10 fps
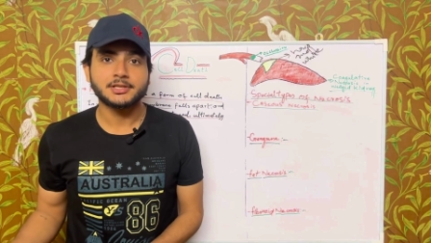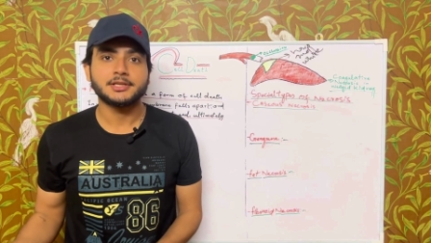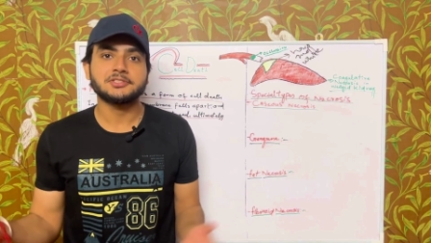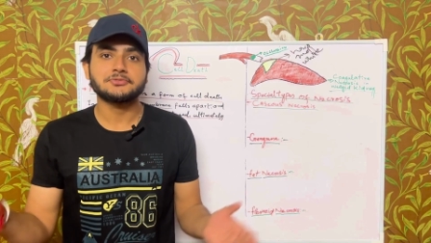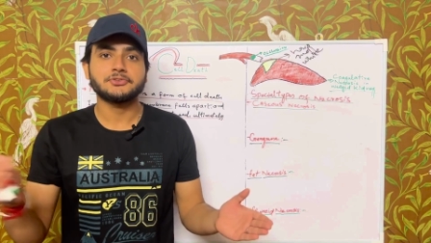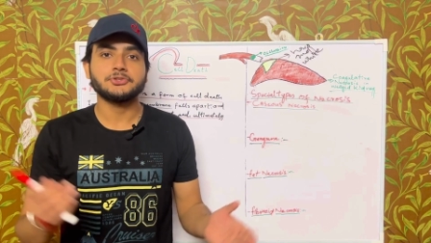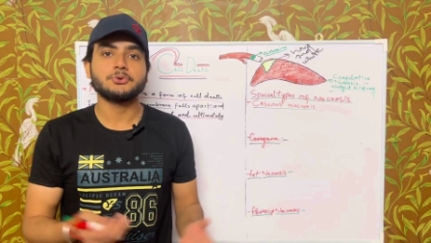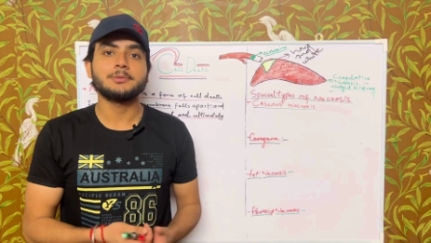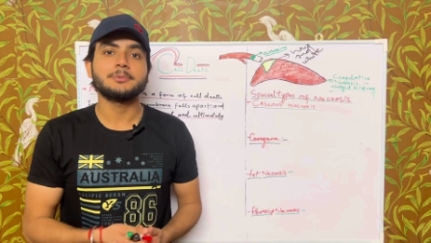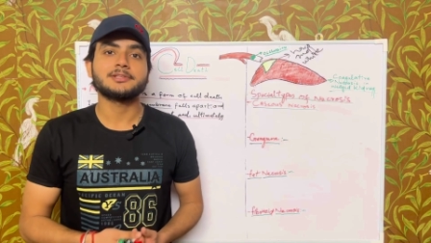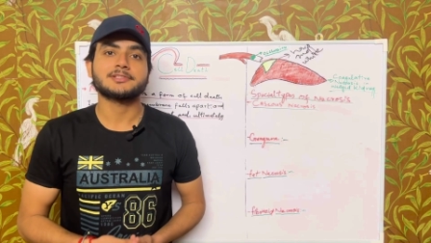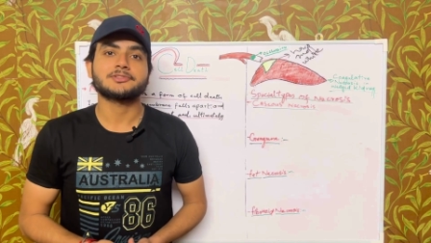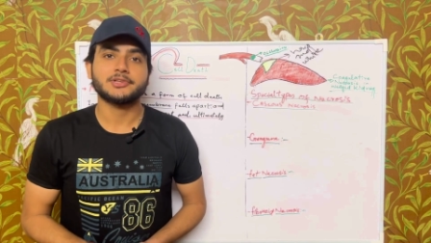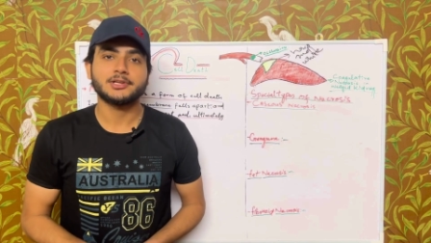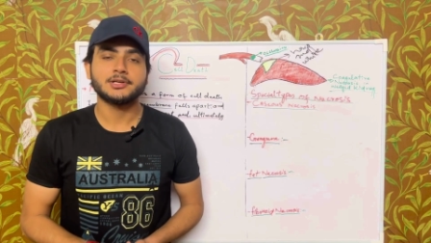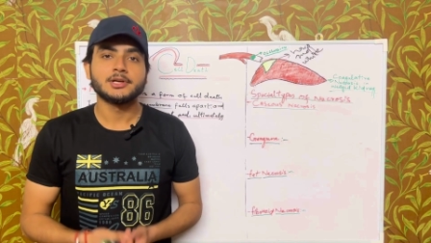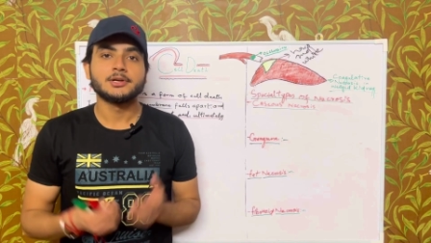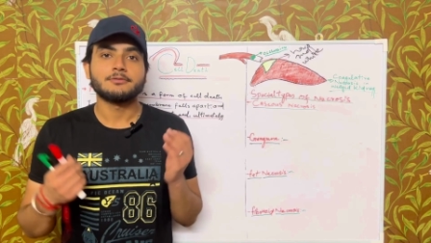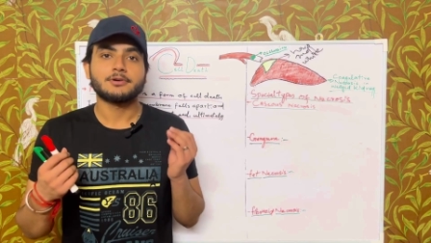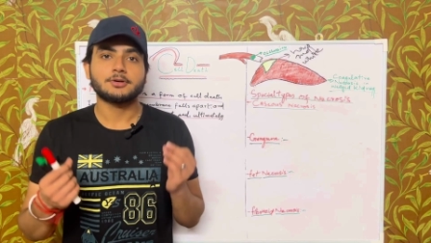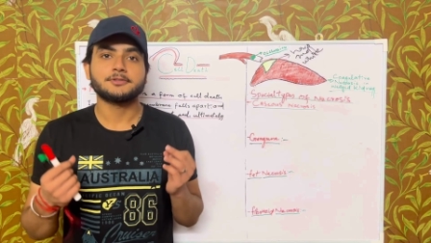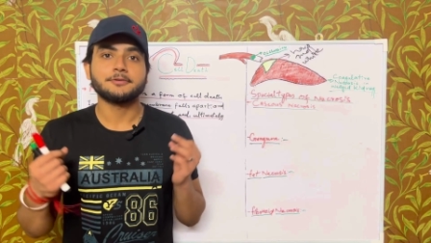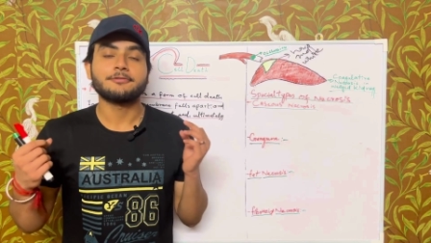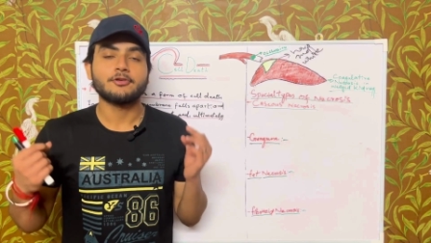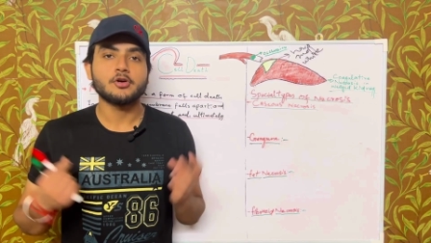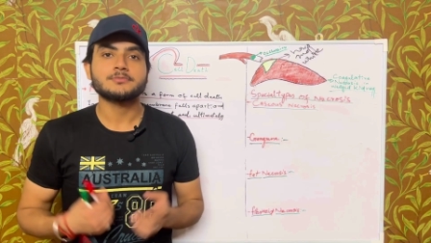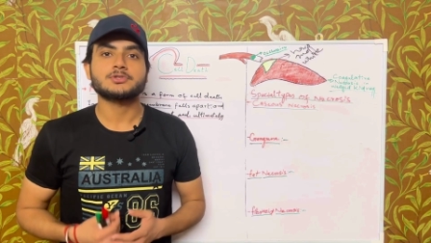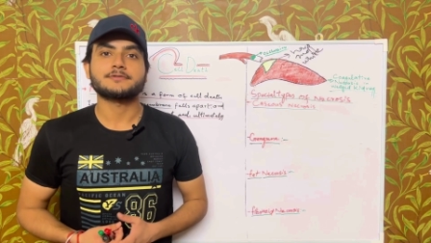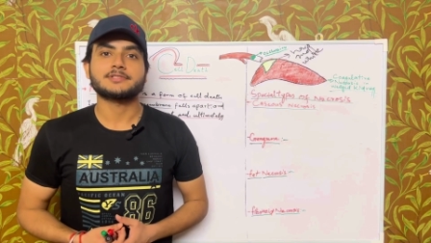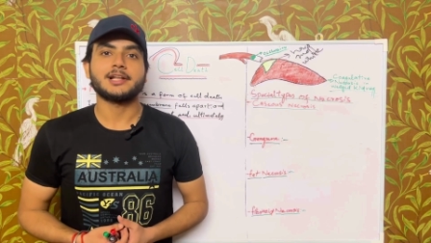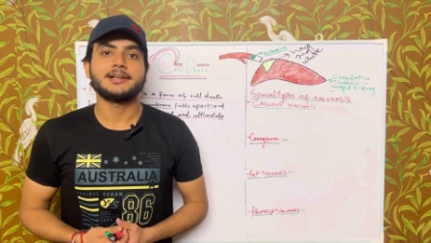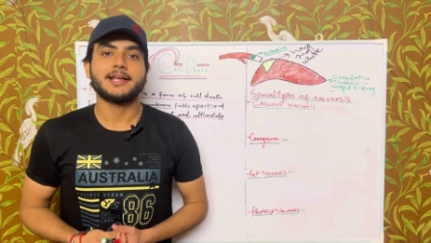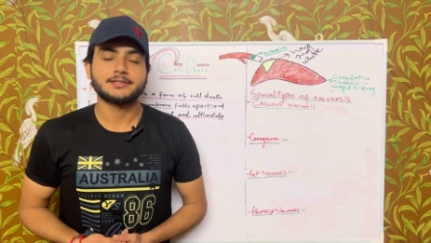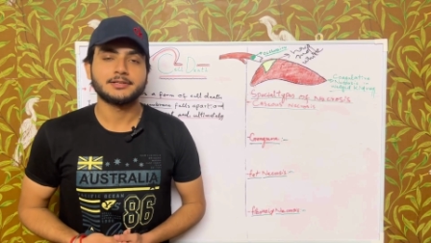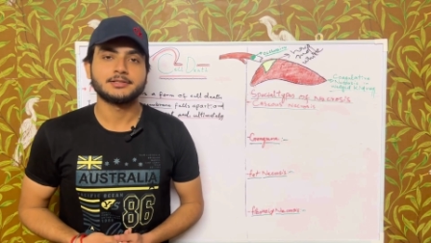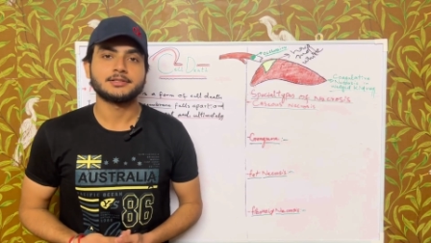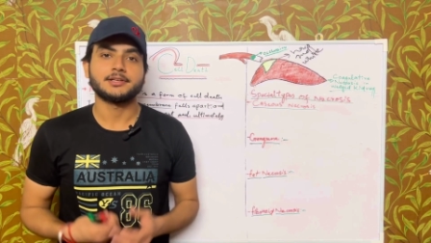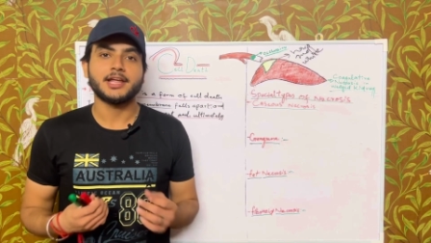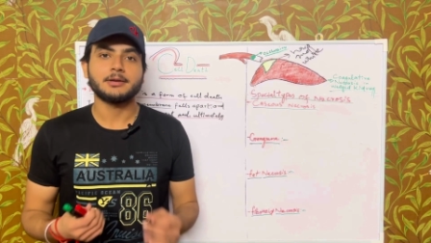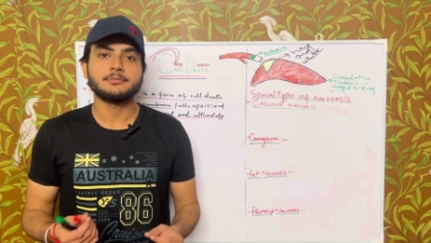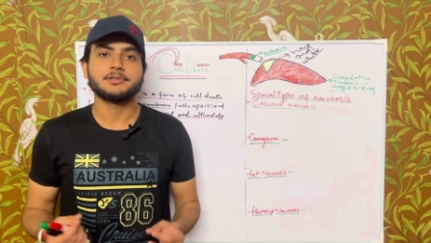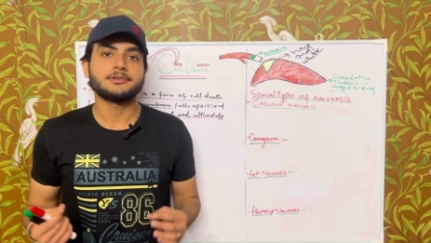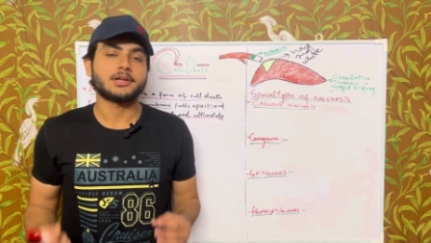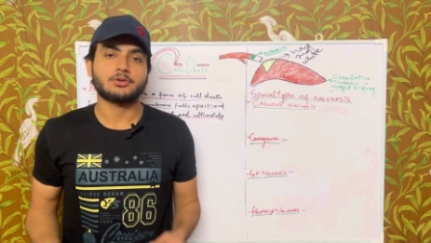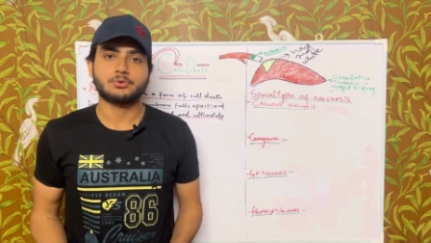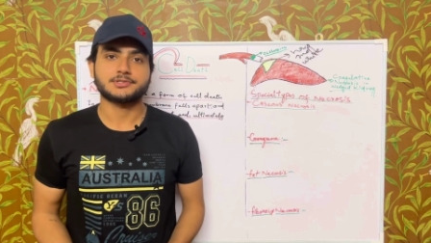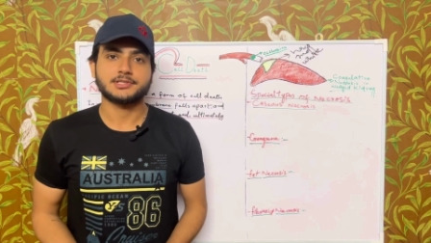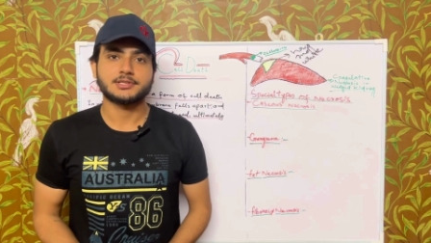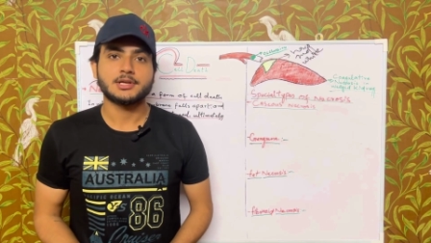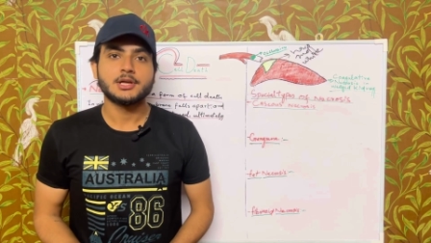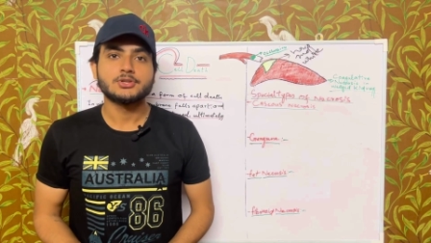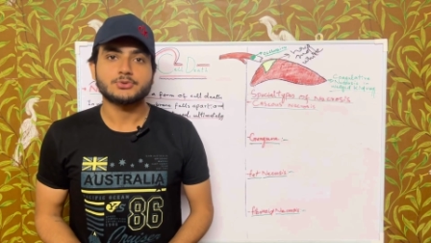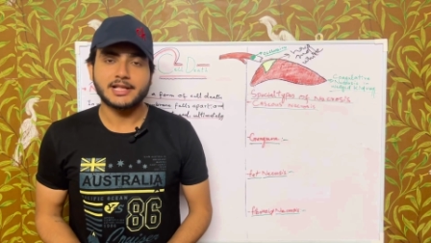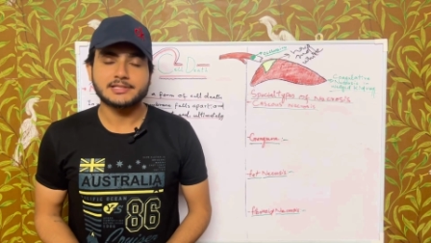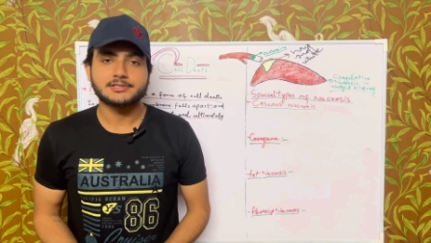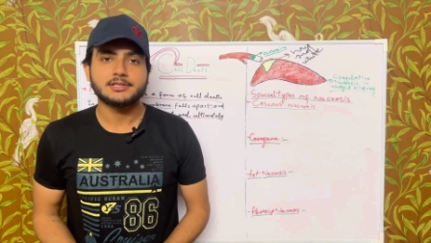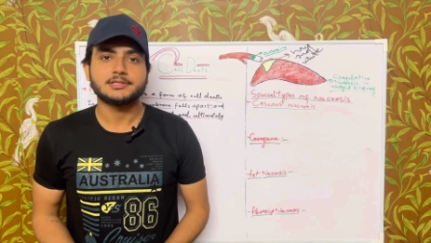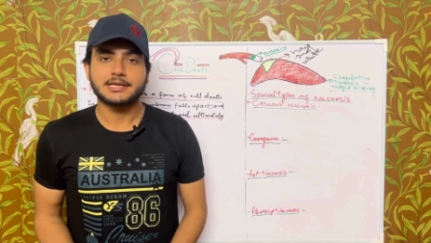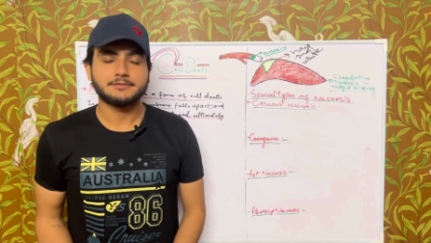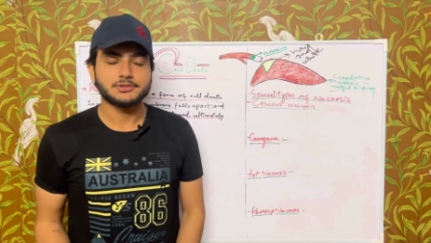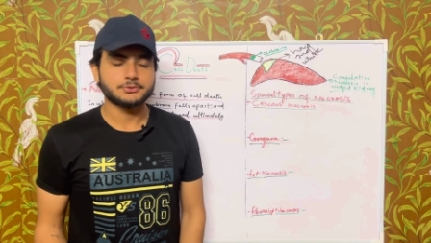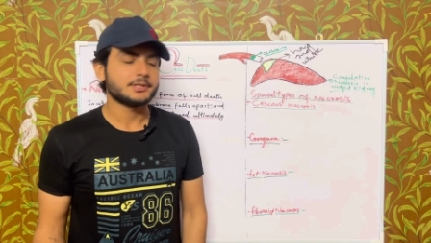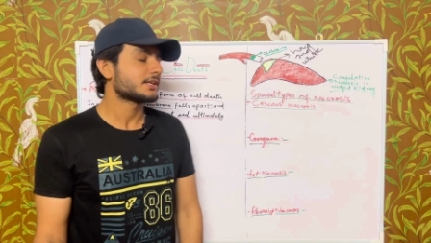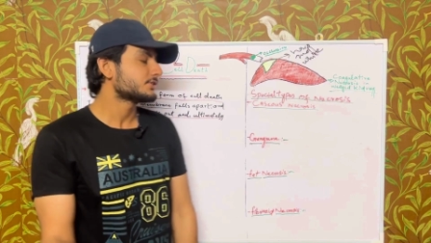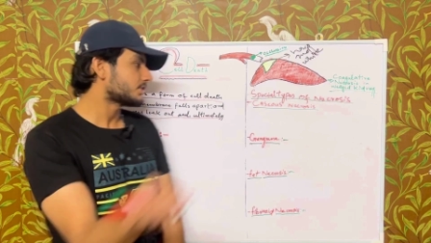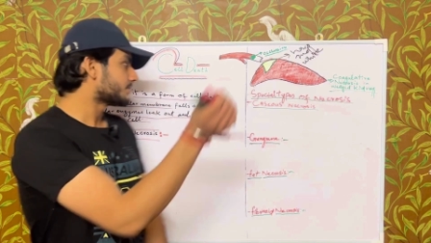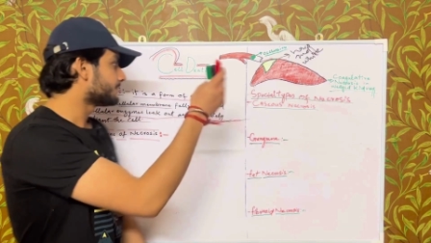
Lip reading: In this video, we'll be discussing one of the forms of cell death named necrosis. So let's dive into the lecture.